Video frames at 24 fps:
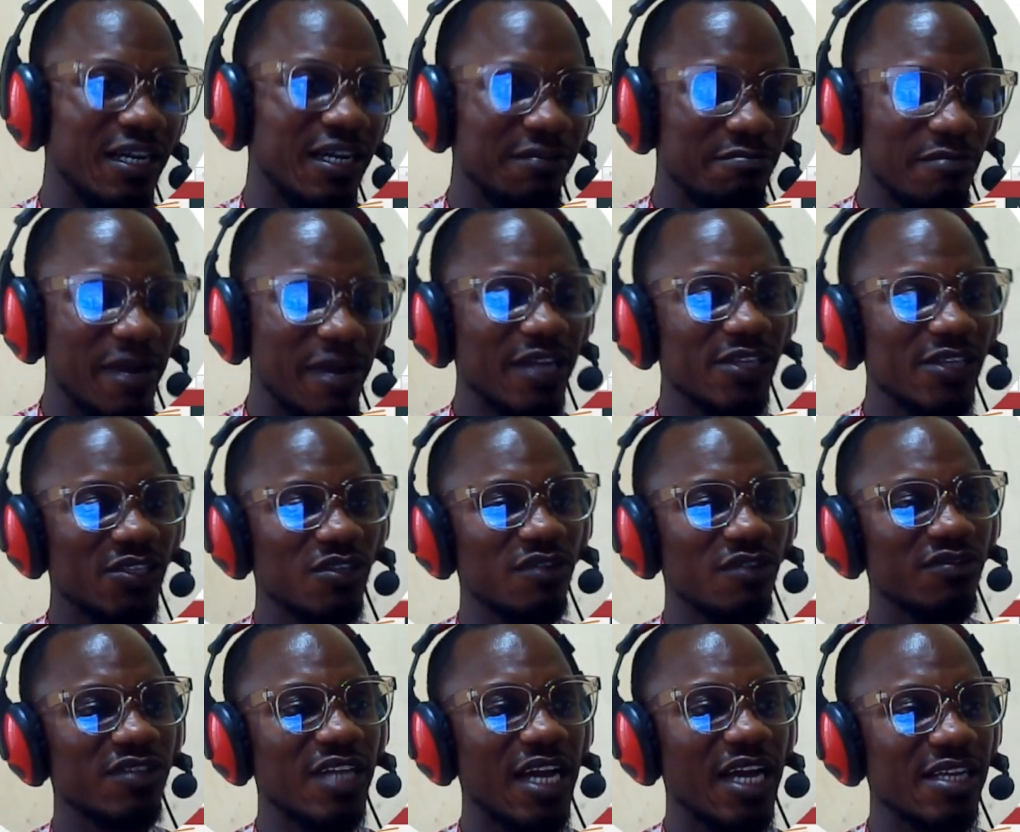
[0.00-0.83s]

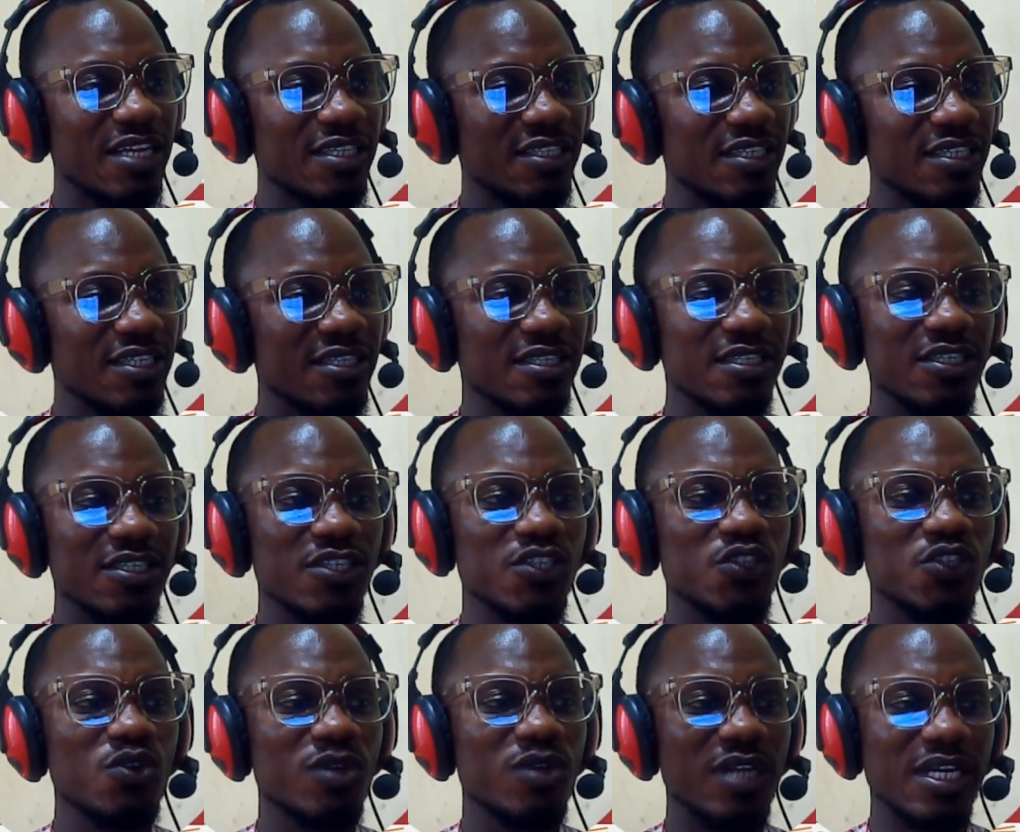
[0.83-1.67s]
Microsoft Access, is
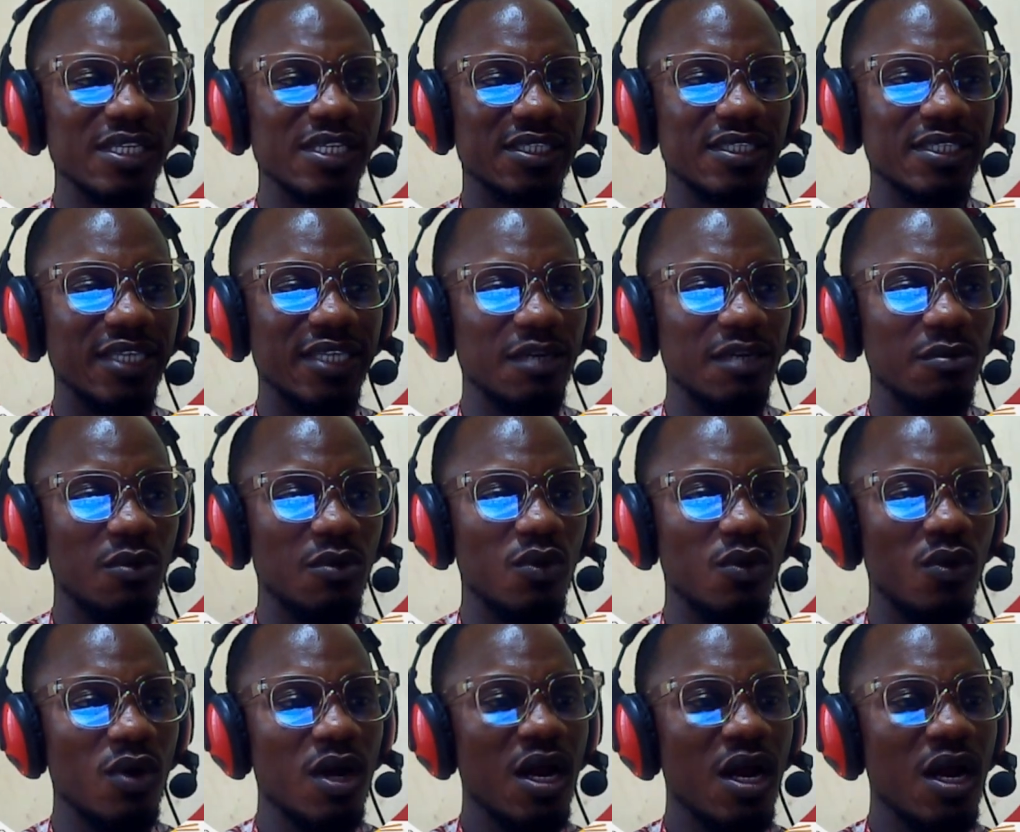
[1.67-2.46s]
known as table.